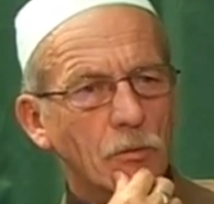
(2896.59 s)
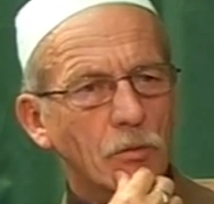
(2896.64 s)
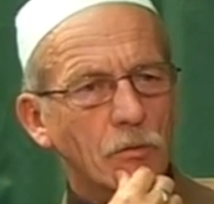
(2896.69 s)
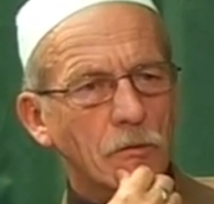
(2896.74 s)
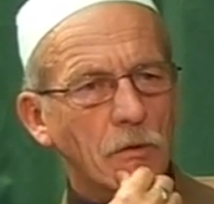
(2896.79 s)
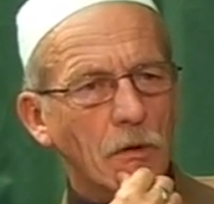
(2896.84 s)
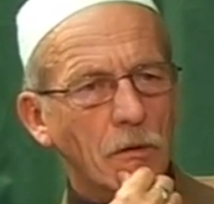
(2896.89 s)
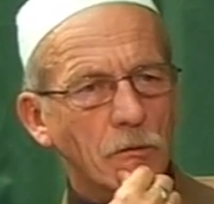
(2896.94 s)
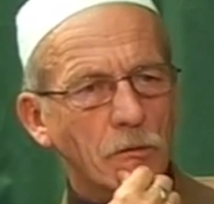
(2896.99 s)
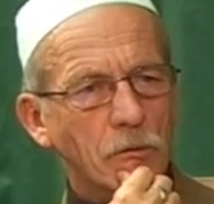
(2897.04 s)

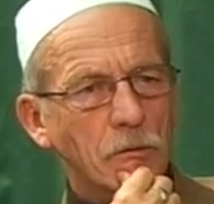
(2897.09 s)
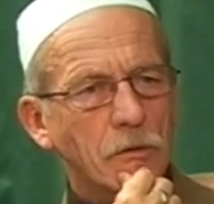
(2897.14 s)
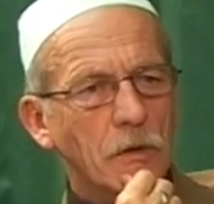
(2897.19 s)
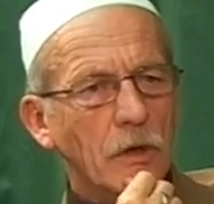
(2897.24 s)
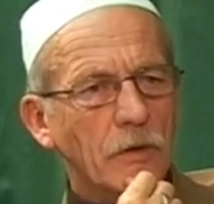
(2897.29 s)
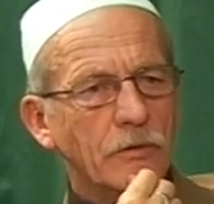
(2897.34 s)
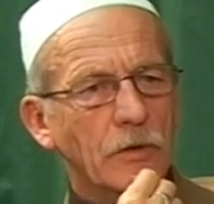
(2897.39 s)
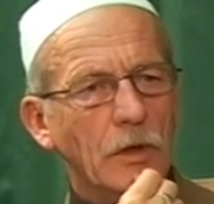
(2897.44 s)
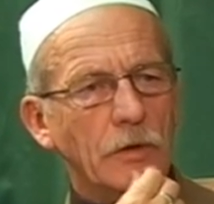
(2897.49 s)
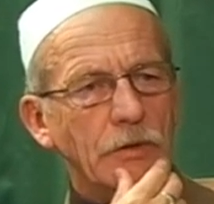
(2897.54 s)
who
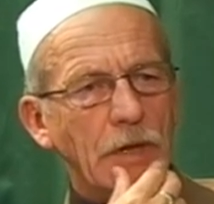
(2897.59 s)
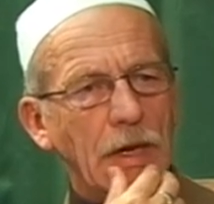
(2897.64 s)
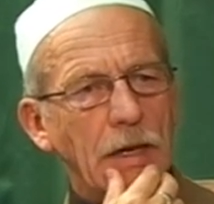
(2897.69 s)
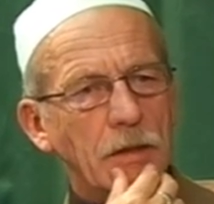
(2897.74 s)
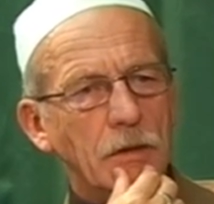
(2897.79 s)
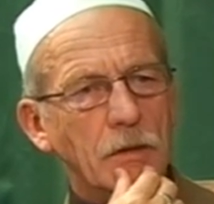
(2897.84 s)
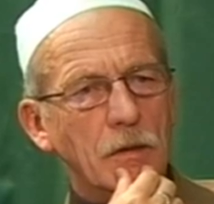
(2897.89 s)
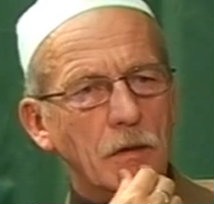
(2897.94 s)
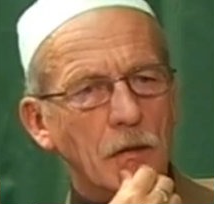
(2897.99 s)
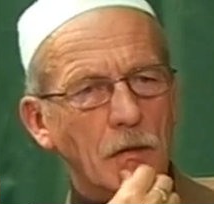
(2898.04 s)
does not
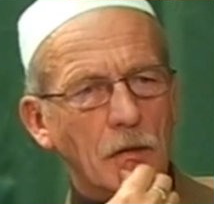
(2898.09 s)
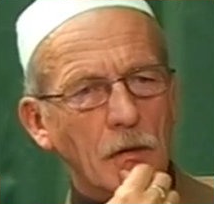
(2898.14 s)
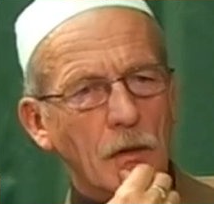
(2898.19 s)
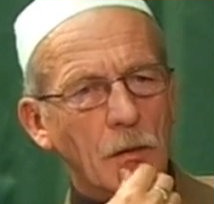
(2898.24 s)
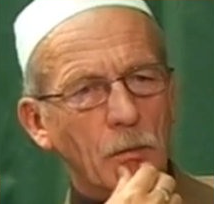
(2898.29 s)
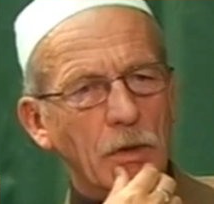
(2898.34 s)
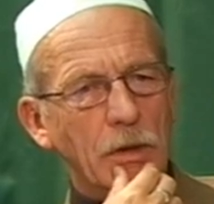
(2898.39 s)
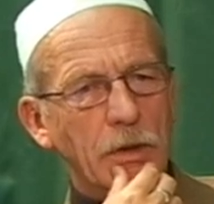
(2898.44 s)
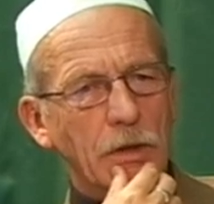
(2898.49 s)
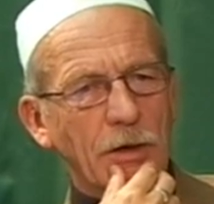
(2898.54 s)
hate
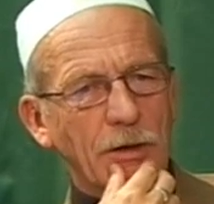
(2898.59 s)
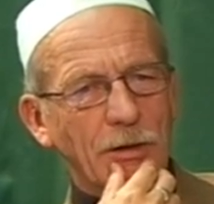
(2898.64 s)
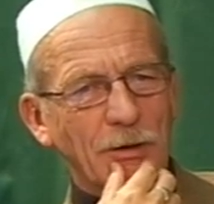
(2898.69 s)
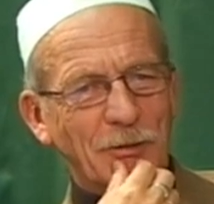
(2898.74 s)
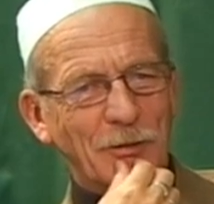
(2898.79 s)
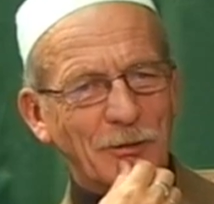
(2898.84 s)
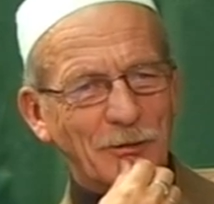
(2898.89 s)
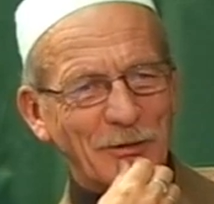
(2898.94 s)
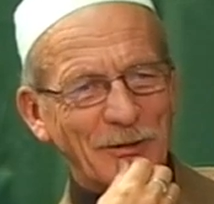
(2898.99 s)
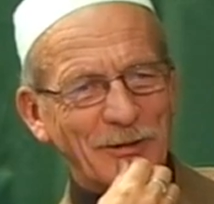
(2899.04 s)

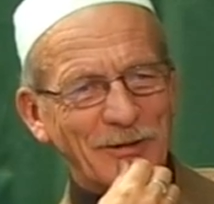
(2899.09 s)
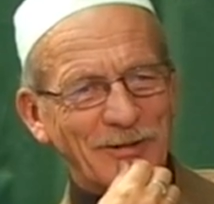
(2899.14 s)
Ahmadis,